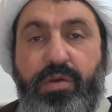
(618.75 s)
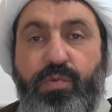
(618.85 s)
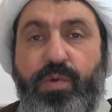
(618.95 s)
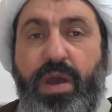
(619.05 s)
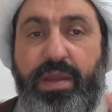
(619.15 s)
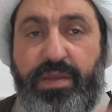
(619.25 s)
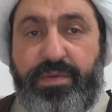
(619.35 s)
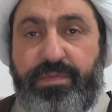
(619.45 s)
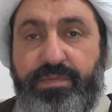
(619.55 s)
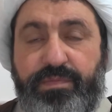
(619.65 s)

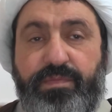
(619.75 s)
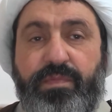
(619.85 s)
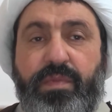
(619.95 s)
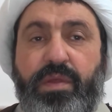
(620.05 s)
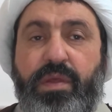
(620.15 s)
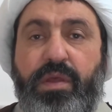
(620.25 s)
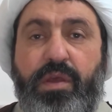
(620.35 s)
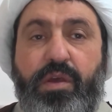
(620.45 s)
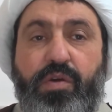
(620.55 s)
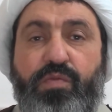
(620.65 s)
why
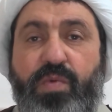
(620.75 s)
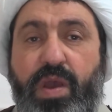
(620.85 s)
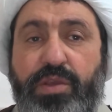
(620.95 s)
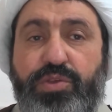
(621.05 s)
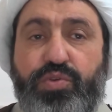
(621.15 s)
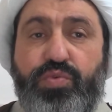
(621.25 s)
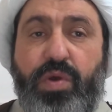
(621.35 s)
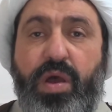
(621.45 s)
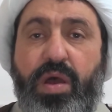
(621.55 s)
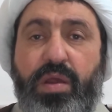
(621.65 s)
why
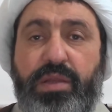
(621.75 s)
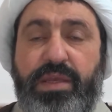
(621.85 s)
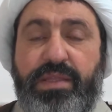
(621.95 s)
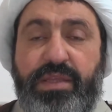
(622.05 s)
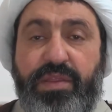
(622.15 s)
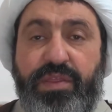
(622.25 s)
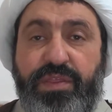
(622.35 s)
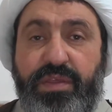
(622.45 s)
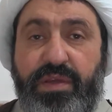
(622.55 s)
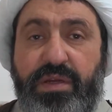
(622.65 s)
su'al in the
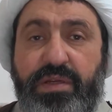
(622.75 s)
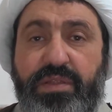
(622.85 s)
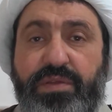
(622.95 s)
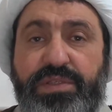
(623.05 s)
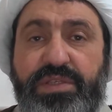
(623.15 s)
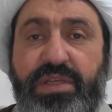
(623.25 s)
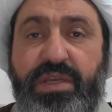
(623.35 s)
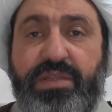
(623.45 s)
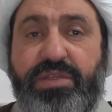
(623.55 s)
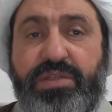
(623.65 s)
third
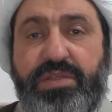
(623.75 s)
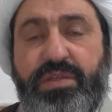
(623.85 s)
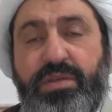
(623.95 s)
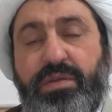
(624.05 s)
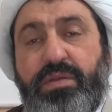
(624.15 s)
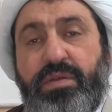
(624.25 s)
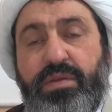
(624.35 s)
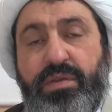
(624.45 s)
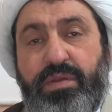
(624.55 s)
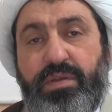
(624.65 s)
sense
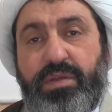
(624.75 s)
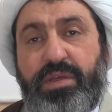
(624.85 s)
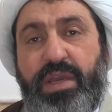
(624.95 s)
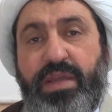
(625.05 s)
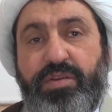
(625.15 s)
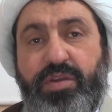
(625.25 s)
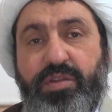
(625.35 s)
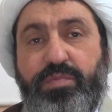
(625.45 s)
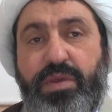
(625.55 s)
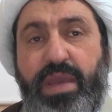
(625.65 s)

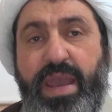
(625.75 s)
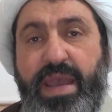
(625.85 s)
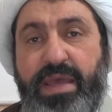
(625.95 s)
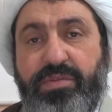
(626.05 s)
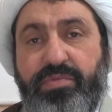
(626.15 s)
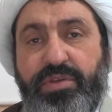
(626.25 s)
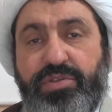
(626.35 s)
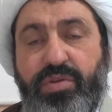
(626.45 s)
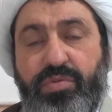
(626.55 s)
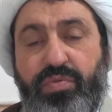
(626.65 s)
cannot be
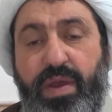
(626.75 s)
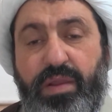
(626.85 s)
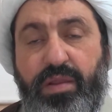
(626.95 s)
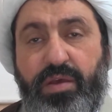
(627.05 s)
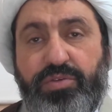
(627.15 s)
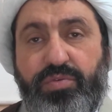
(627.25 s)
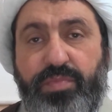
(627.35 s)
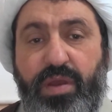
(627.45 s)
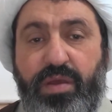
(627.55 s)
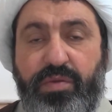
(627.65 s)
addressed to Allah
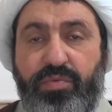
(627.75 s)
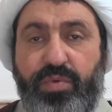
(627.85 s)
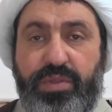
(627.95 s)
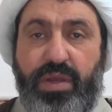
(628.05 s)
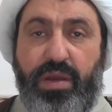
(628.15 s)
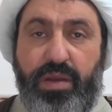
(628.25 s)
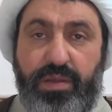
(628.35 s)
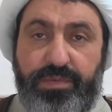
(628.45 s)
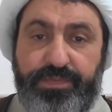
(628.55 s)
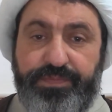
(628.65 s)
subhanahu wa ta'ala.